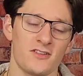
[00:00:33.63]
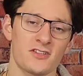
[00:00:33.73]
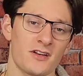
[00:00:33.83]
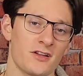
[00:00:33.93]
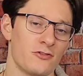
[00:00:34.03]
this is
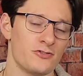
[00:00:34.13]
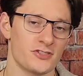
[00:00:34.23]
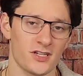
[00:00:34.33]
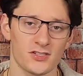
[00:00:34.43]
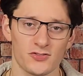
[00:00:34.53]
going to include your
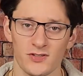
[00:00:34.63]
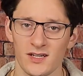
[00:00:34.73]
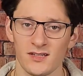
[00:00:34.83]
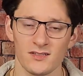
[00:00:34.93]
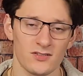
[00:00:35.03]

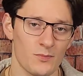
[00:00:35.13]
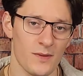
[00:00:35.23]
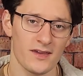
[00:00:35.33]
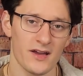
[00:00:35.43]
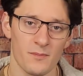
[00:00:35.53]
sunscreen, your
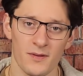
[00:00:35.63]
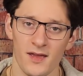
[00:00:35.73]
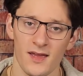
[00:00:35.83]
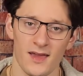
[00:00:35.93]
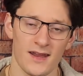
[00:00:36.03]
makeup,
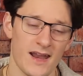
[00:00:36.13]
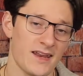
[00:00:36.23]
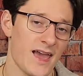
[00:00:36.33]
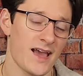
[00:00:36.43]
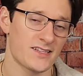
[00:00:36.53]
and
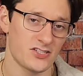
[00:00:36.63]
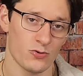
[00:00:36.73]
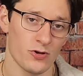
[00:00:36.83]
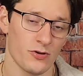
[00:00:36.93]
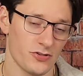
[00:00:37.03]
any excess
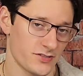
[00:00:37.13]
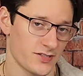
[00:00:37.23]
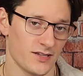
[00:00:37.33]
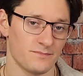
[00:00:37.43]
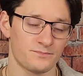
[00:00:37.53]
oil on your
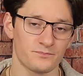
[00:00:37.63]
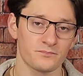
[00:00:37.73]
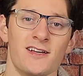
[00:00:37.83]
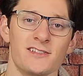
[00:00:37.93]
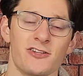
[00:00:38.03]
skin.
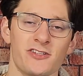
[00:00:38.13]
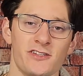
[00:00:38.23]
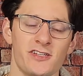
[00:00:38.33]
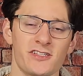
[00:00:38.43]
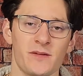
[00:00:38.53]
So
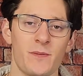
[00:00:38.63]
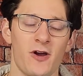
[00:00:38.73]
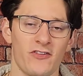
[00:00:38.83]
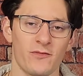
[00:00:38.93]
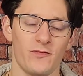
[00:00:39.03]
this is going to be
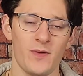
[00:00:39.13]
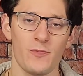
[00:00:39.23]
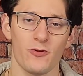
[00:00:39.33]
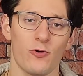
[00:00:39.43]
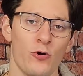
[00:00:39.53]
perfect for
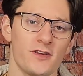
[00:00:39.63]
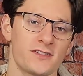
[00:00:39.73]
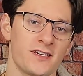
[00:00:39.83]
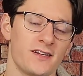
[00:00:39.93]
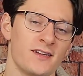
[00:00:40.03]
people with oily
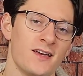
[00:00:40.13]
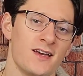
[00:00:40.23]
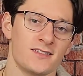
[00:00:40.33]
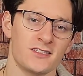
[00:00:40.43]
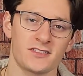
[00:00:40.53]
skin.
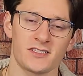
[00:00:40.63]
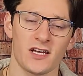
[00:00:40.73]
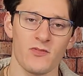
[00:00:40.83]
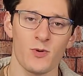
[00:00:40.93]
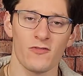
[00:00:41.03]
This is
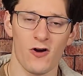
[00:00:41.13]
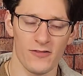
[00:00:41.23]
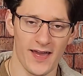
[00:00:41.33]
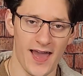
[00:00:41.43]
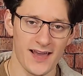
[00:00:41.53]
going to remove all
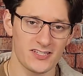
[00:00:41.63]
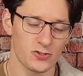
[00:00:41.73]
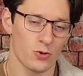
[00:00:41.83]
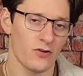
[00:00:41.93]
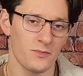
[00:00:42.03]
that excess
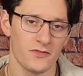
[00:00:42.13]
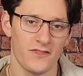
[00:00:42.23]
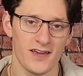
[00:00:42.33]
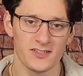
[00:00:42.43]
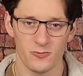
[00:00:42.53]
oil from your
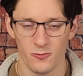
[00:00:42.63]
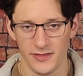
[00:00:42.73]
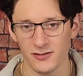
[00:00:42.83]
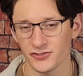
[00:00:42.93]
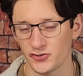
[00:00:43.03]
face
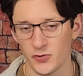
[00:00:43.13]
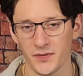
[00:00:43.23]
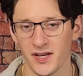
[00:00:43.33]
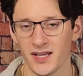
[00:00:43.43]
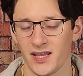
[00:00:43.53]
without
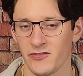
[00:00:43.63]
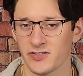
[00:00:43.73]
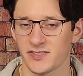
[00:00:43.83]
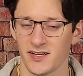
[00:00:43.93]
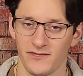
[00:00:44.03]
stripping it and leaving your
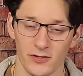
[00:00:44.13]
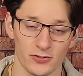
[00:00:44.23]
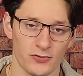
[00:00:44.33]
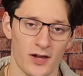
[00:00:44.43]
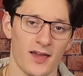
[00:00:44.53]
skin feeling
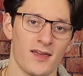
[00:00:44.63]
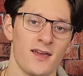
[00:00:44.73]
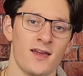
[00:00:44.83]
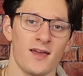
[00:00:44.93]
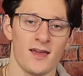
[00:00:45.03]
dry.
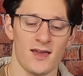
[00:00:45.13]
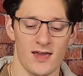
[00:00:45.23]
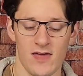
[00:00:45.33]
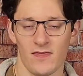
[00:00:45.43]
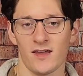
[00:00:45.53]

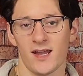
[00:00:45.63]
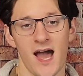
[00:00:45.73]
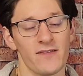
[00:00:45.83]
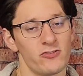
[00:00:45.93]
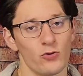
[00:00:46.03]
And then
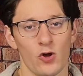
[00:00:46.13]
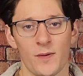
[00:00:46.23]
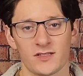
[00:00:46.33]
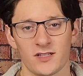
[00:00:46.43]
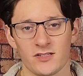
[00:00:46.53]
after the
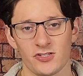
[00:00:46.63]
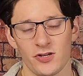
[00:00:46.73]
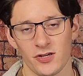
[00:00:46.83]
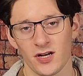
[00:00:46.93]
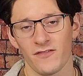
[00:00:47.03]
oil-based cleanser,
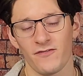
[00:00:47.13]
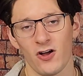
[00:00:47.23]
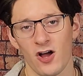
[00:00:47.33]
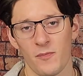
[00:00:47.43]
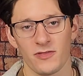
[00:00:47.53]
you're going to
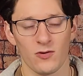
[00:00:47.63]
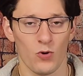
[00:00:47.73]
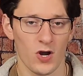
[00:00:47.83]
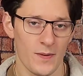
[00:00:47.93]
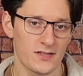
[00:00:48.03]
follow up with the
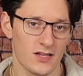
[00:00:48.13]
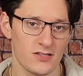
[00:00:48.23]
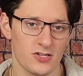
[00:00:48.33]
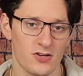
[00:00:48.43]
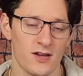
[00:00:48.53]
water-based
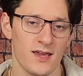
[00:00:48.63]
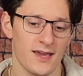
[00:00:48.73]
cleanser.